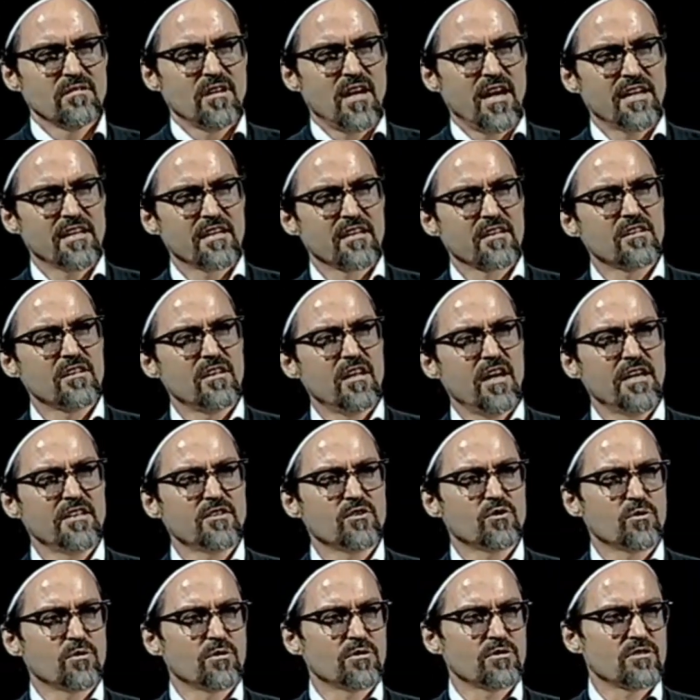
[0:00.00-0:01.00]
I
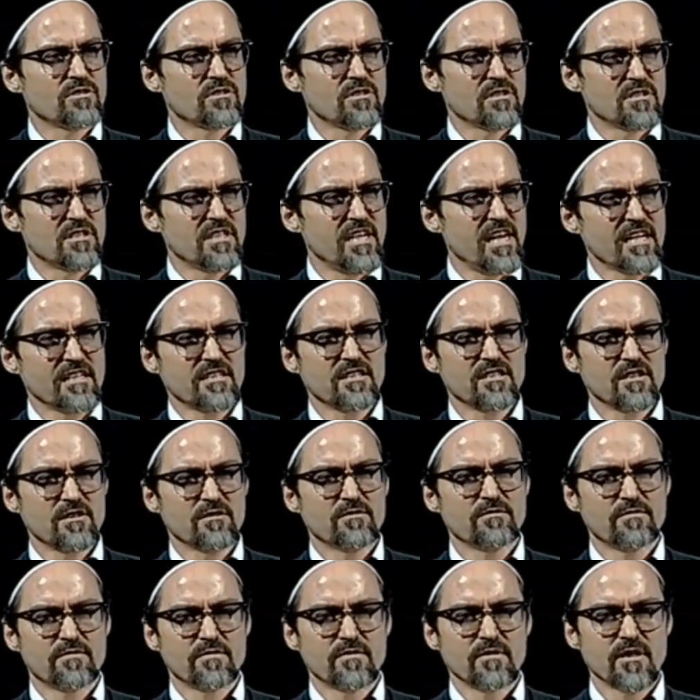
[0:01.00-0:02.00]
incline towards the text
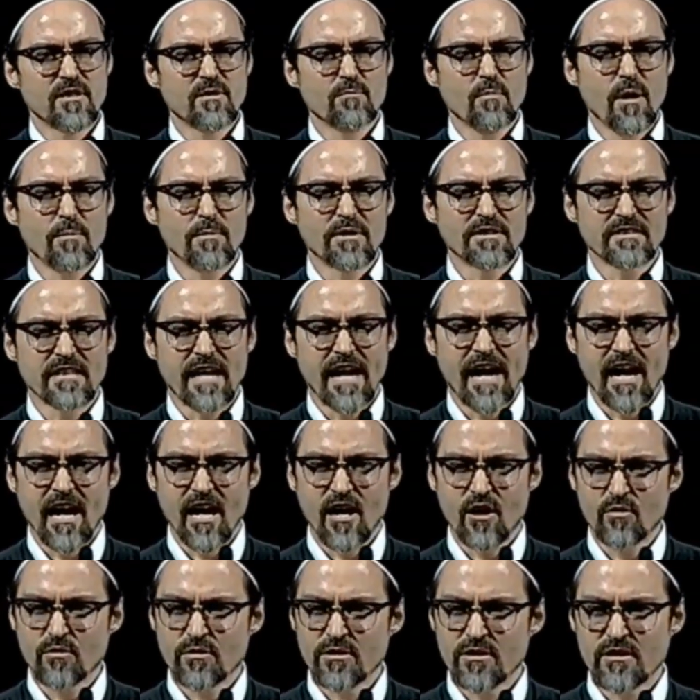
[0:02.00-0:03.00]
of Imam
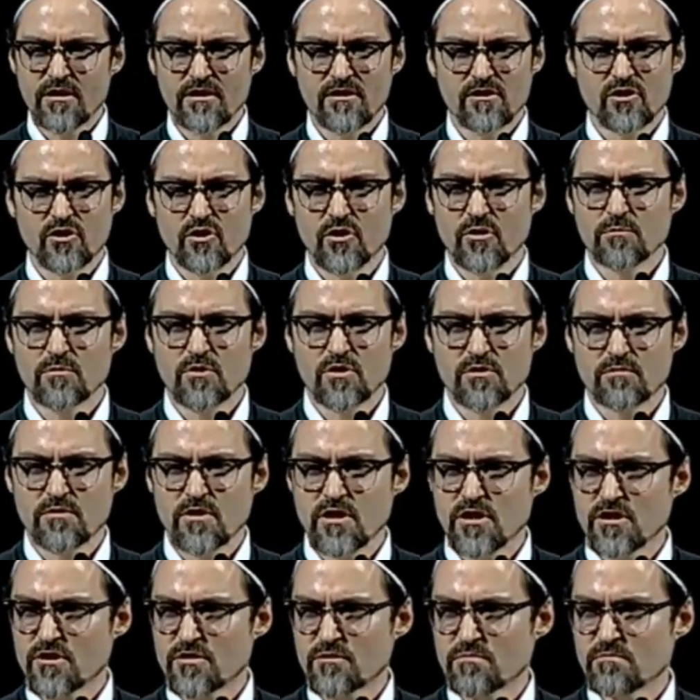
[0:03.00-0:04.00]
al-Tahawi in terms of
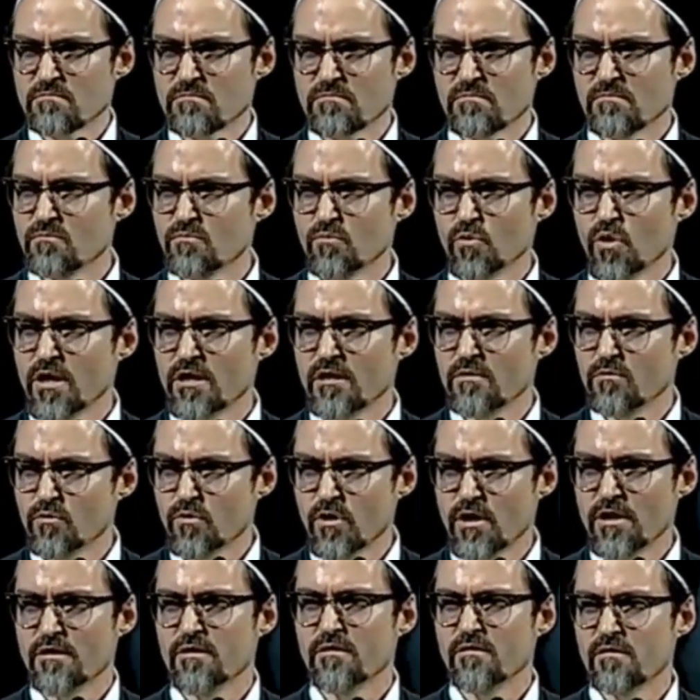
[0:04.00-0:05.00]
just
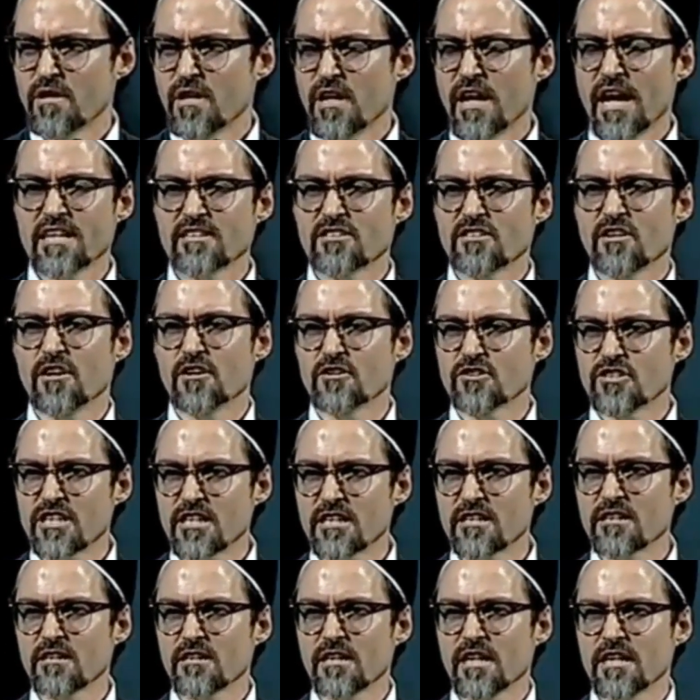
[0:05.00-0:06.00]
what as an
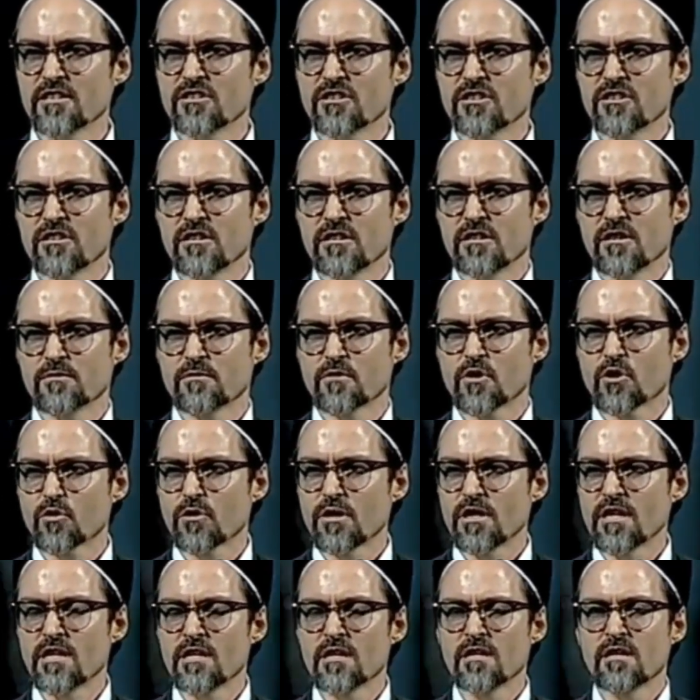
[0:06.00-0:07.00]
articulation of
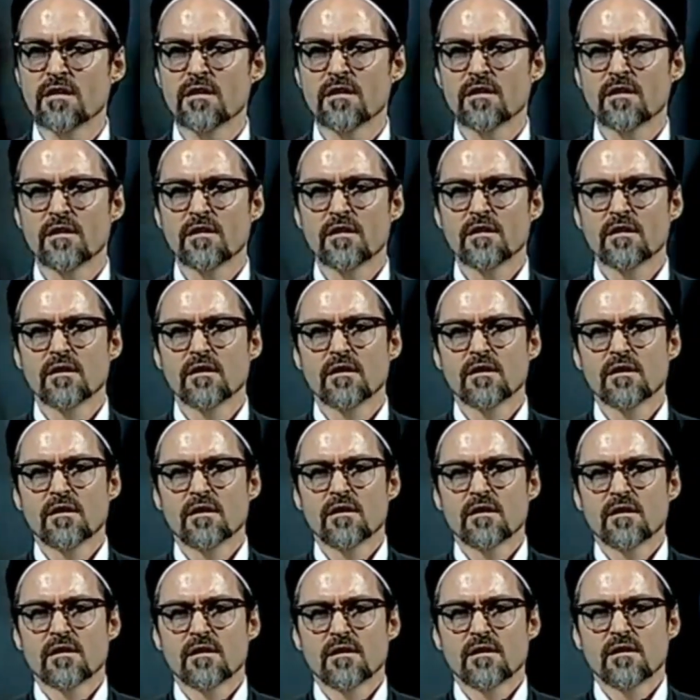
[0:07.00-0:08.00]
creed.
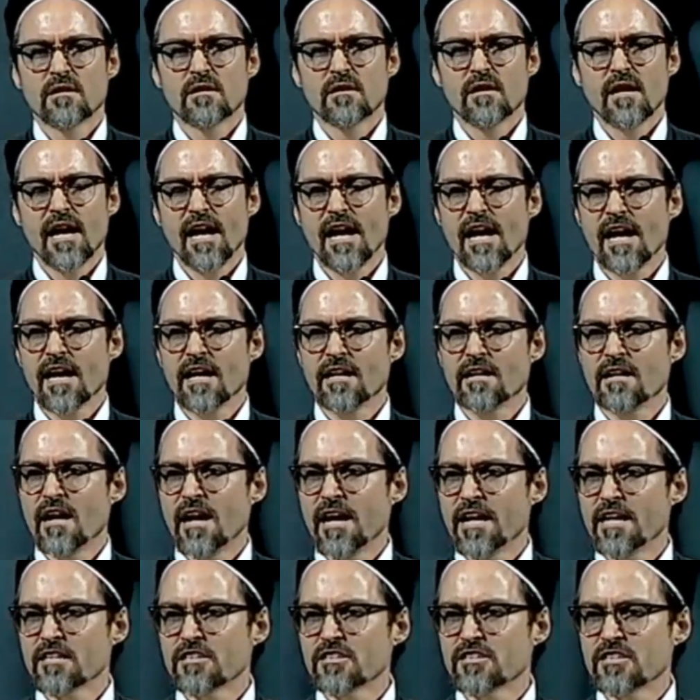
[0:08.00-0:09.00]
And
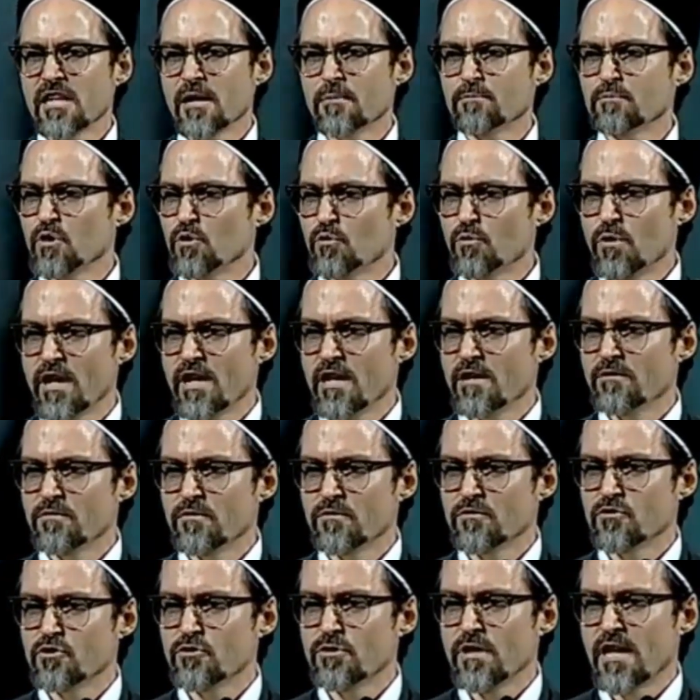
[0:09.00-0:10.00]
I accept the way of
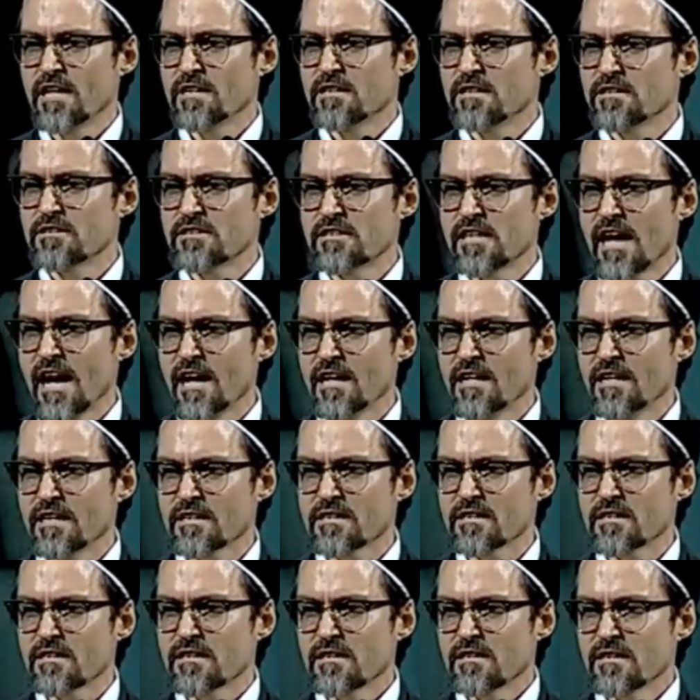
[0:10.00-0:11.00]
Junayd
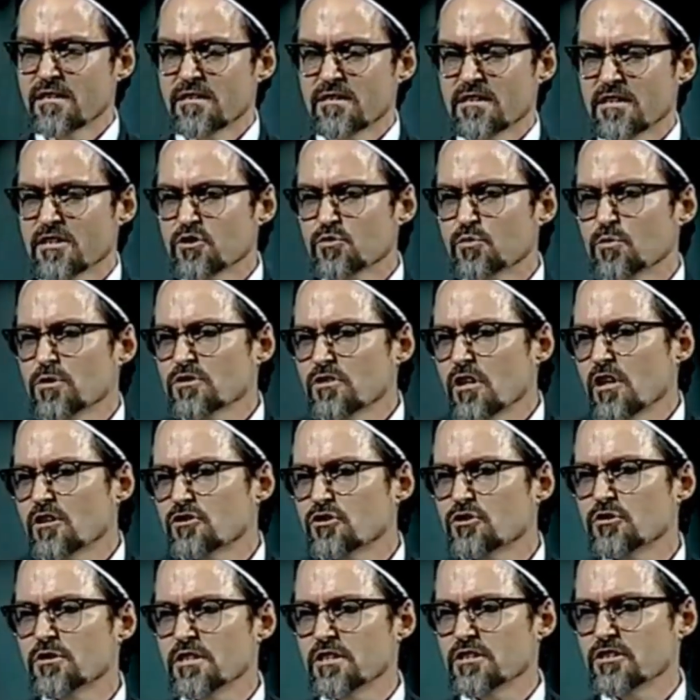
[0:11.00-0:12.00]
as-Salik. This was our
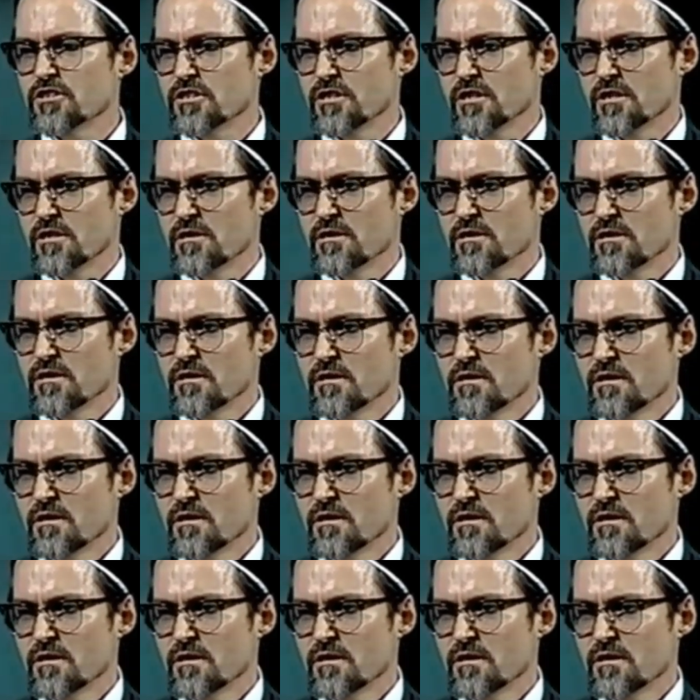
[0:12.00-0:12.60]
tradition.